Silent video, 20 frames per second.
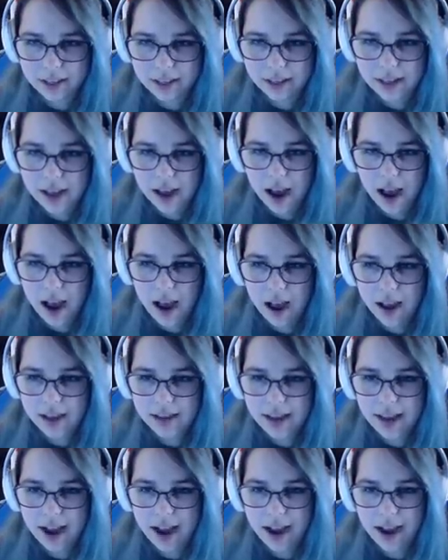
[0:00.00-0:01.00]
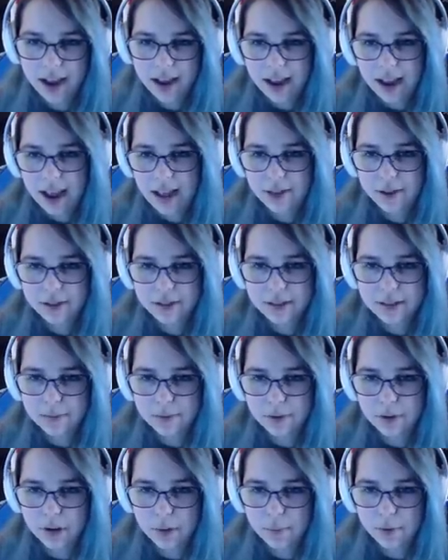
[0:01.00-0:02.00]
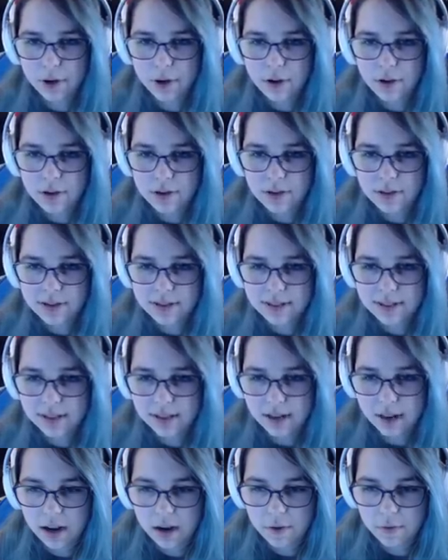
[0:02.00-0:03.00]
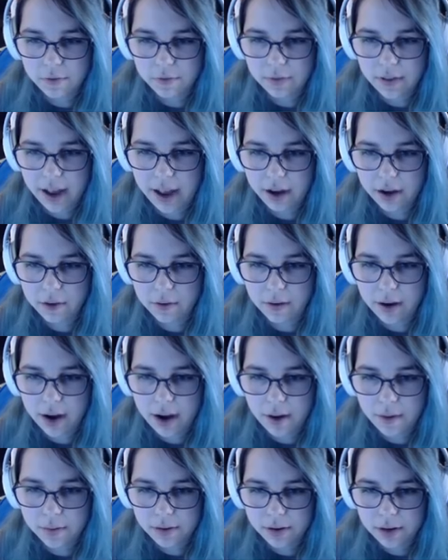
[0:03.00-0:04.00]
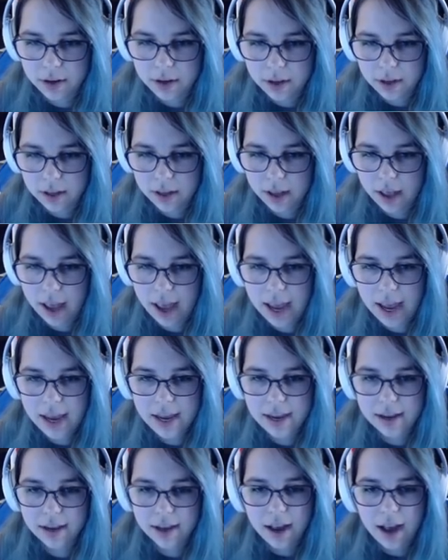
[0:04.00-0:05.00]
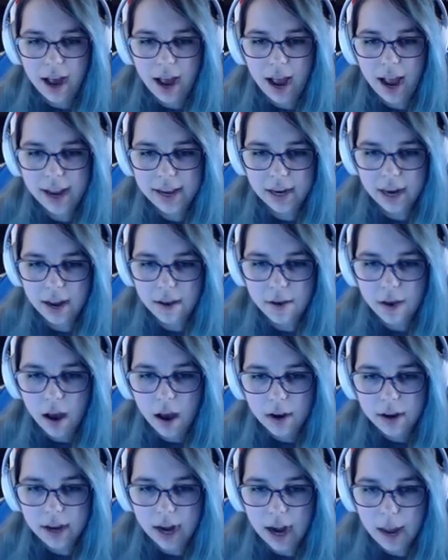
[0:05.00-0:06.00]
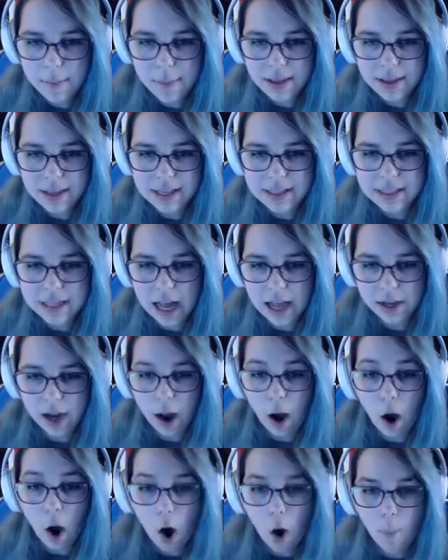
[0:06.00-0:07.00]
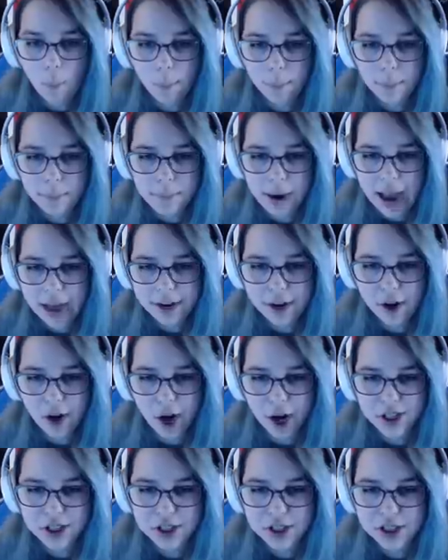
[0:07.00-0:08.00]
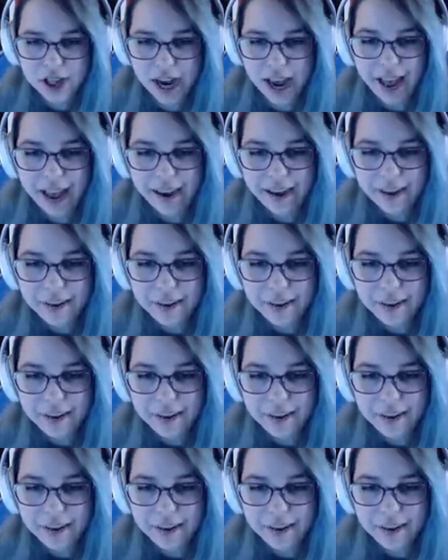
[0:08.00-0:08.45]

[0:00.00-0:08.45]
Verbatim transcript: Yeah. And there's some criminals, you know, flying around. And, hey, hi, can I be in this helicopter? Oh my gosh, Chad.